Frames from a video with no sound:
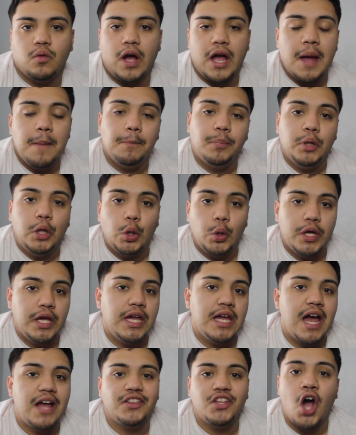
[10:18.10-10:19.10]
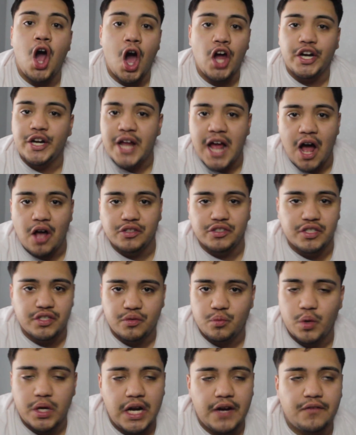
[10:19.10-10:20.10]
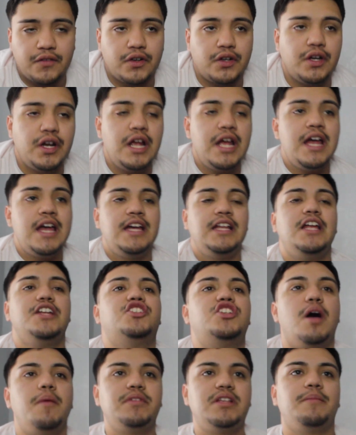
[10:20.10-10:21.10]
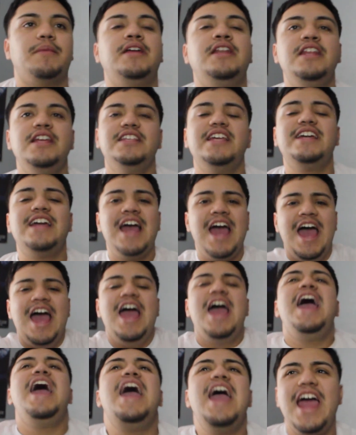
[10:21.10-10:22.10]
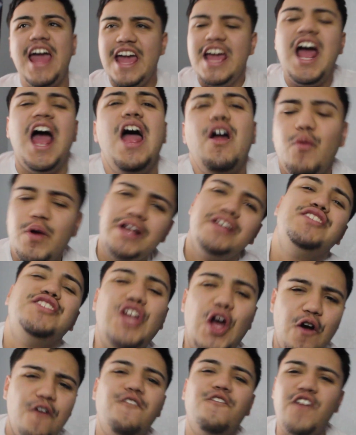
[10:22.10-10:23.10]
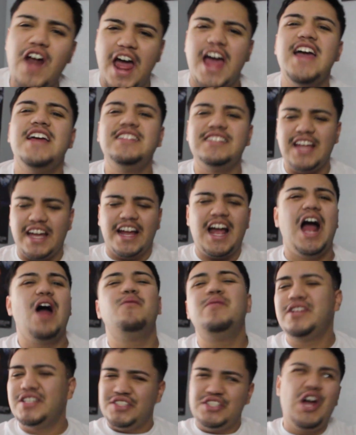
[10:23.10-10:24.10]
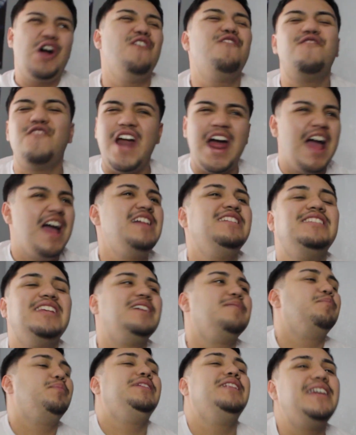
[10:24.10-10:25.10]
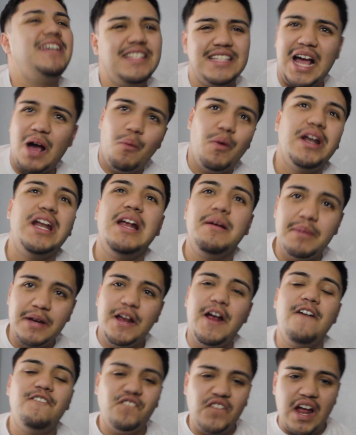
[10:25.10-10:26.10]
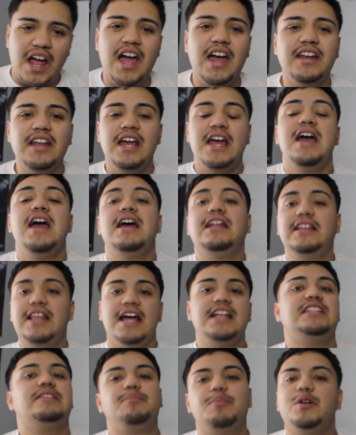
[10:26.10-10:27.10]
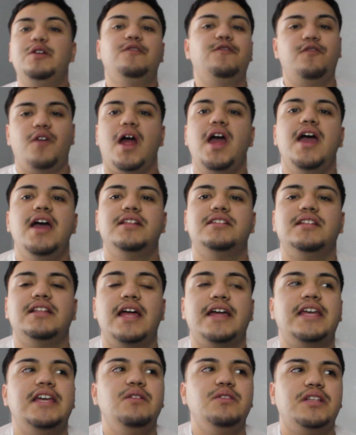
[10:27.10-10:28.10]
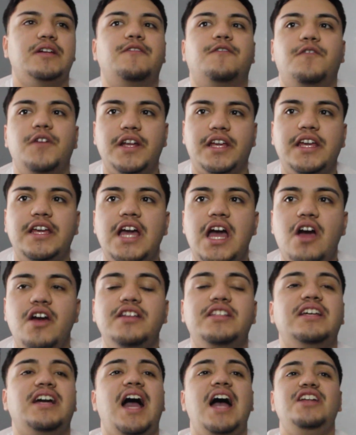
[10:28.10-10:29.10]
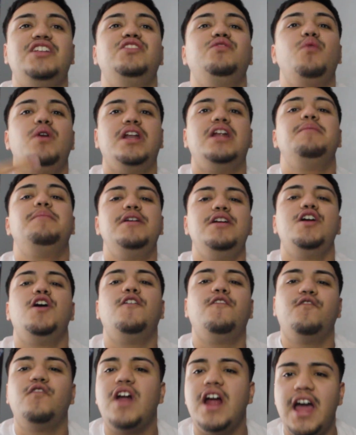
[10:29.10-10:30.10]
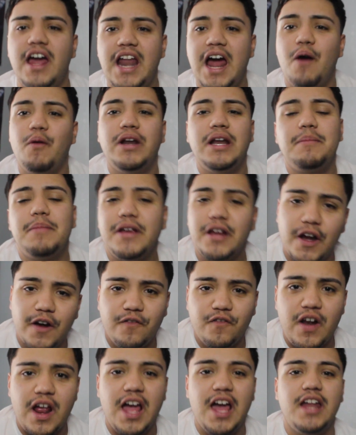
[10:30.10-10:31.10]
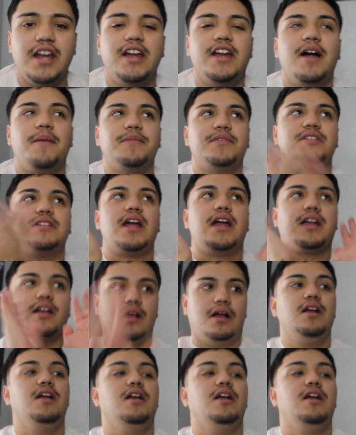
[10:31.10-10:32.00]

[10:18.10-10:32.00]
employee at the haunted houses or whatever. He like jumps at me. He's like, hey, are we still friends? Like, are we still friends? Like, please, I want to be your friend. Let's be friends. Like, he was like freaking out. He's like, I just want to be your friend. I want to be your friend. And I'm just like,